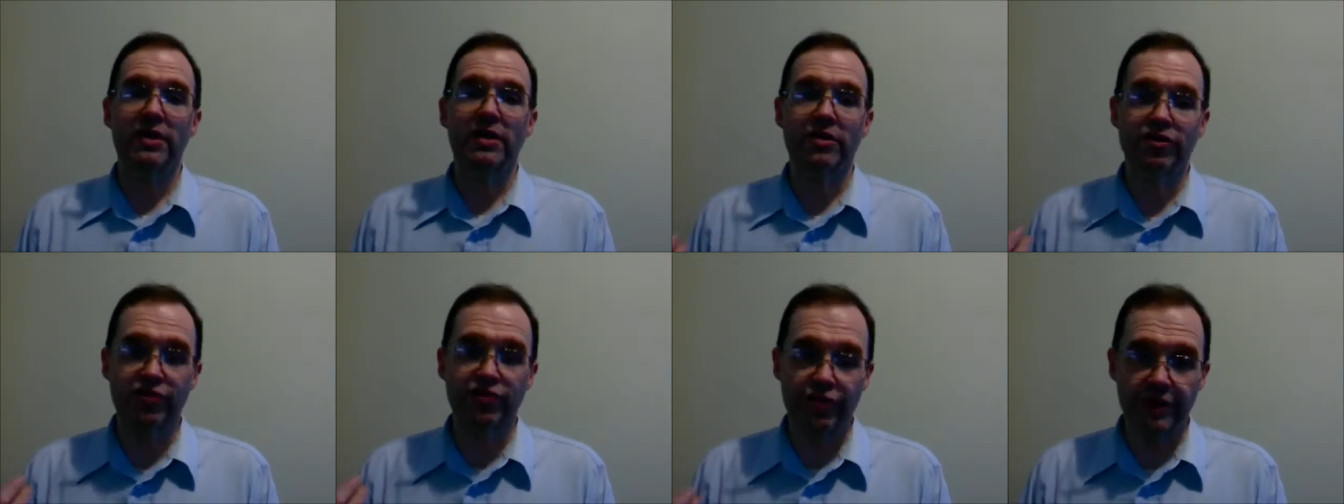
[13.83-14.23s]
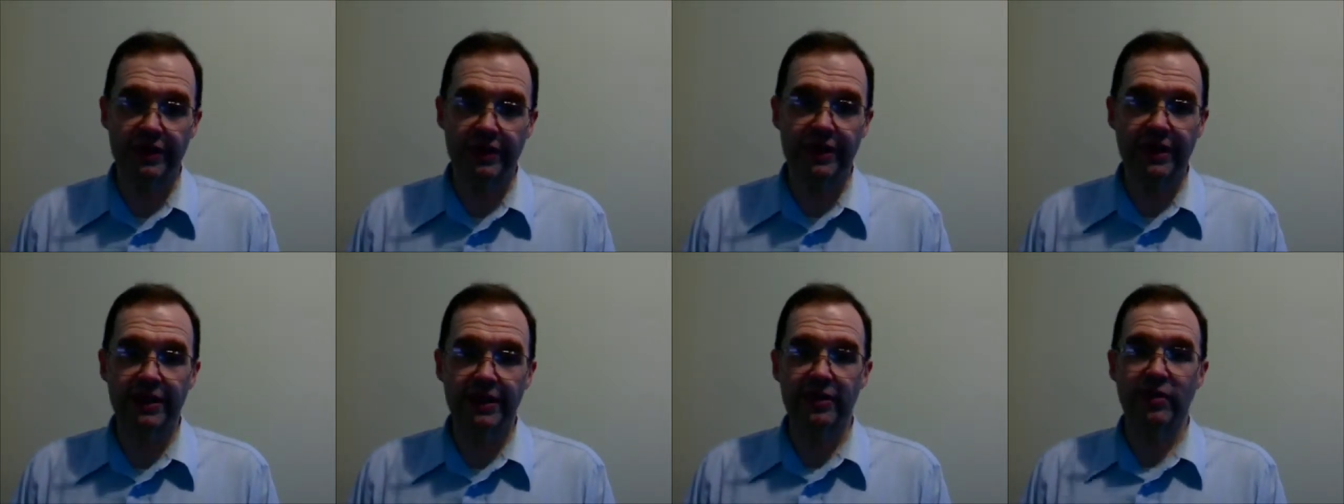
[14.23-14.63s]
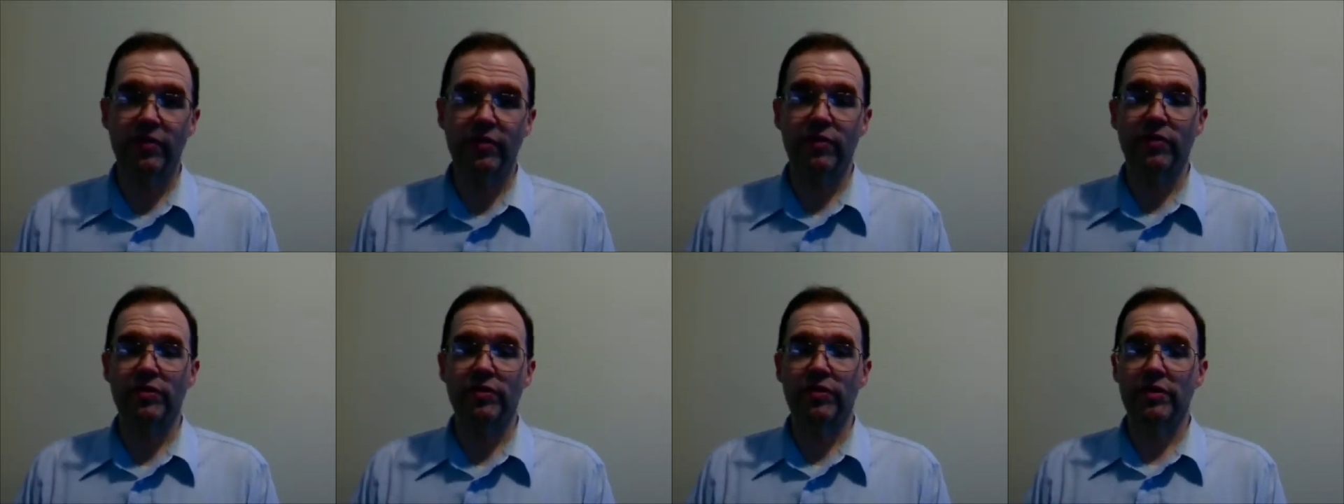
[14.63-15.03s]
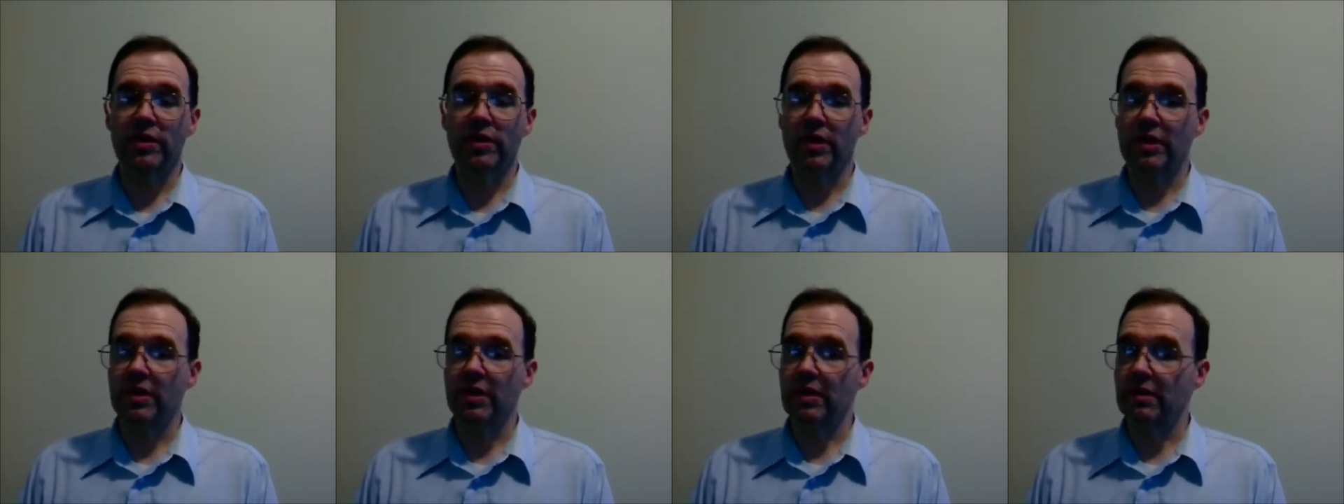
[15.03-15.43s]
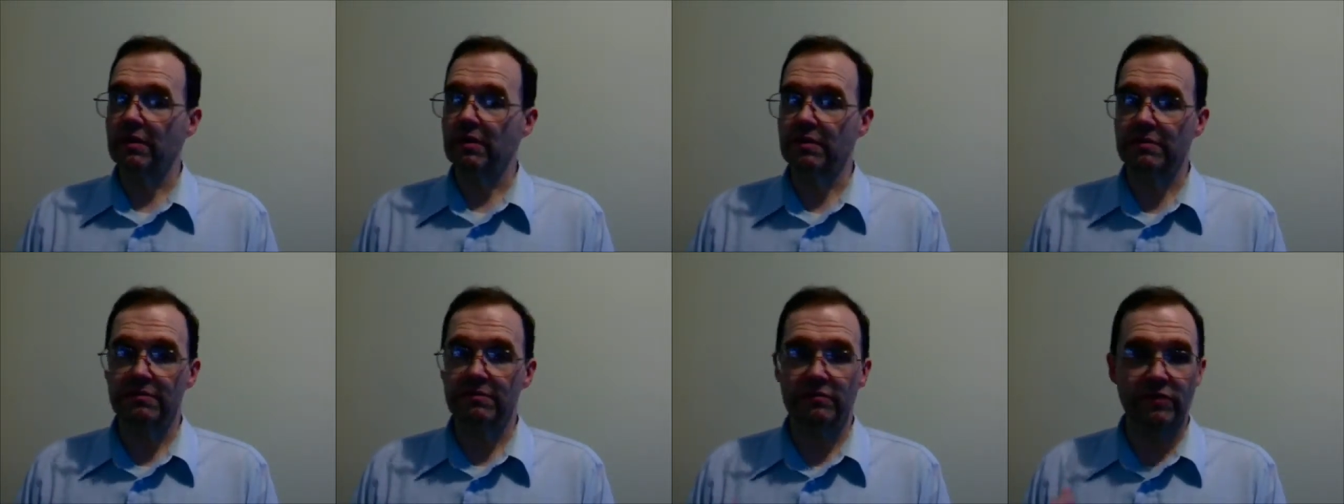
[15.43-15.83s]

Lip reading: drilling, or